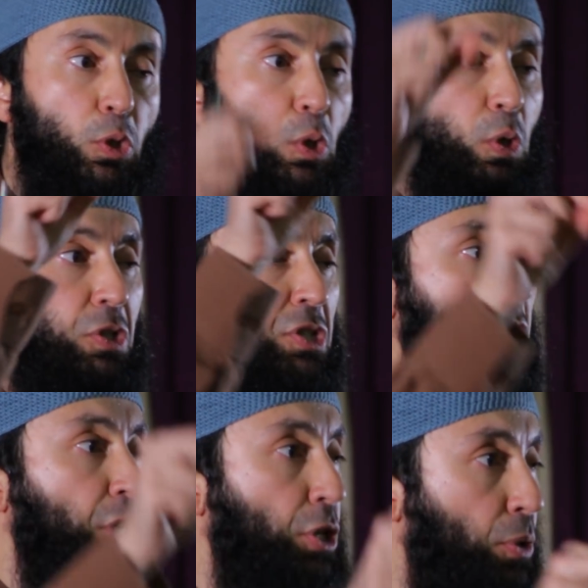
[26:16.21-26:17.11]
to
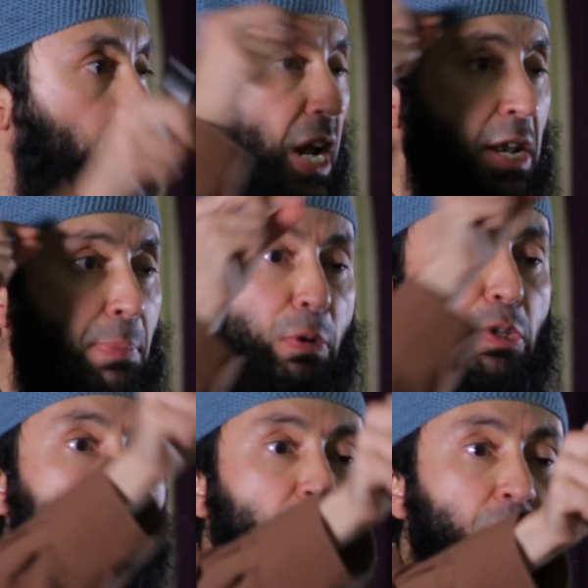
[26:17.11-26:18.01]
secure in
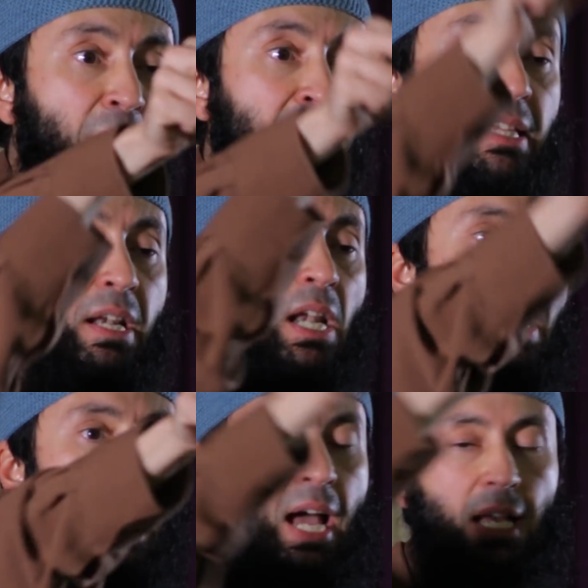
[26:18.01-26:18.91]
person's mind that
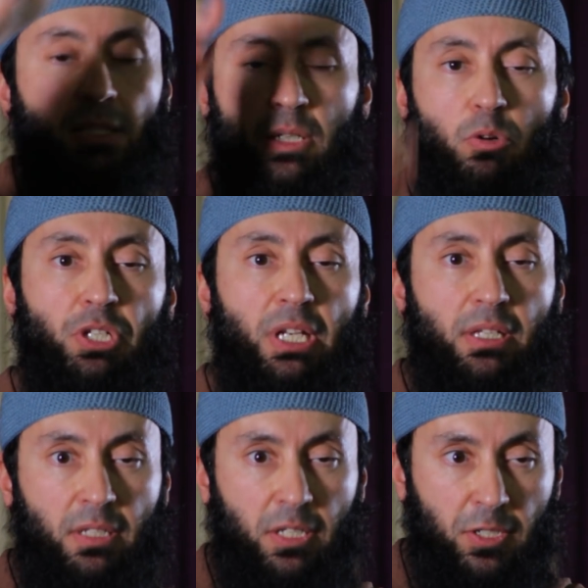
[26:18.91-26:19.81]
Allah Azza wa Jal
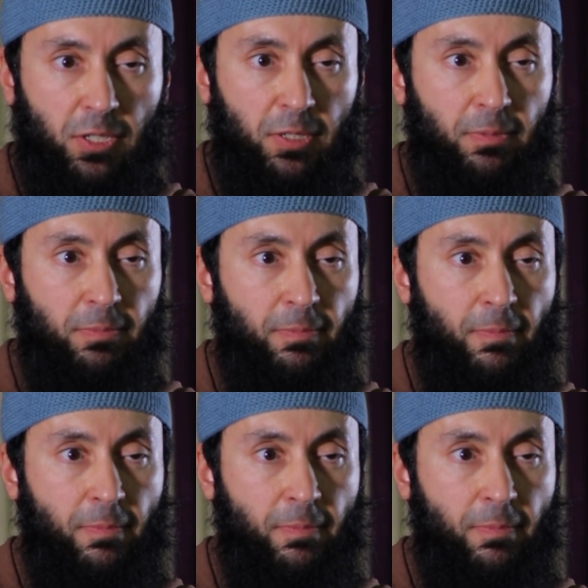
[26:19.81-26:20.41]
exists.